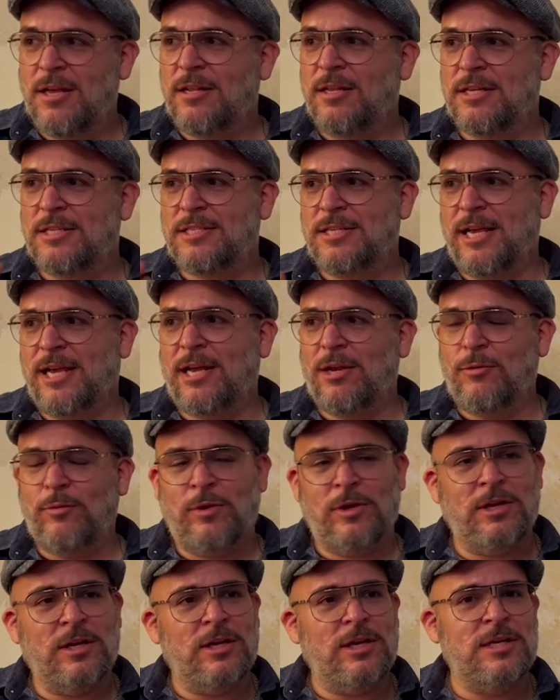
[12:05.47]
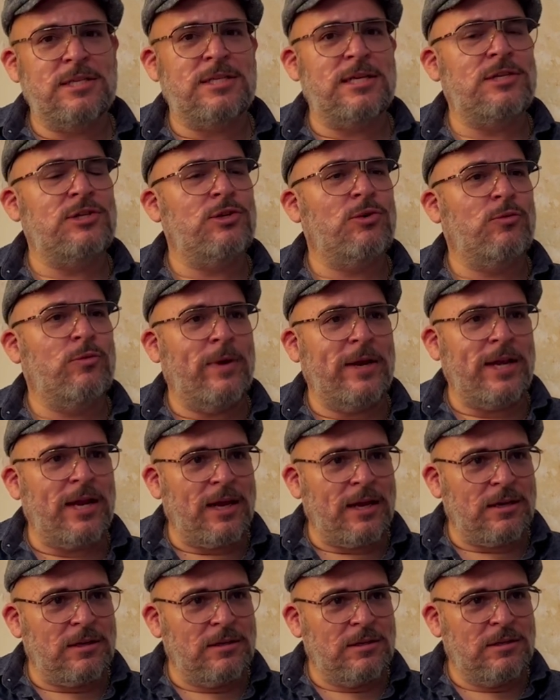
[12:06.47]
The second one is at your
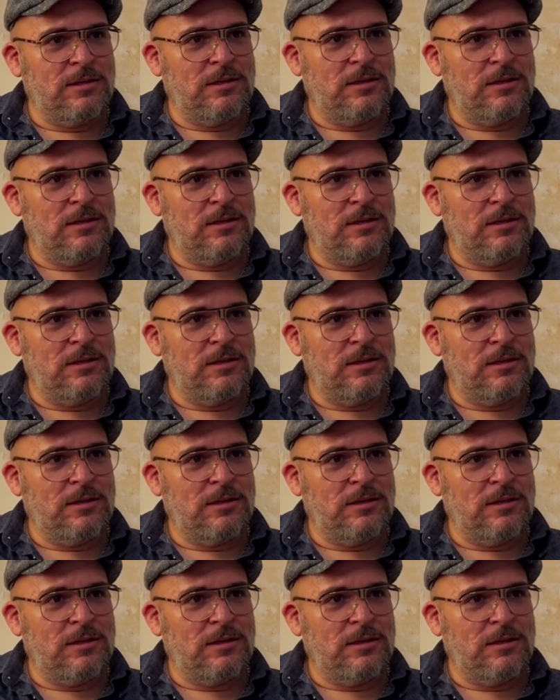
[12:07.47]
wedding.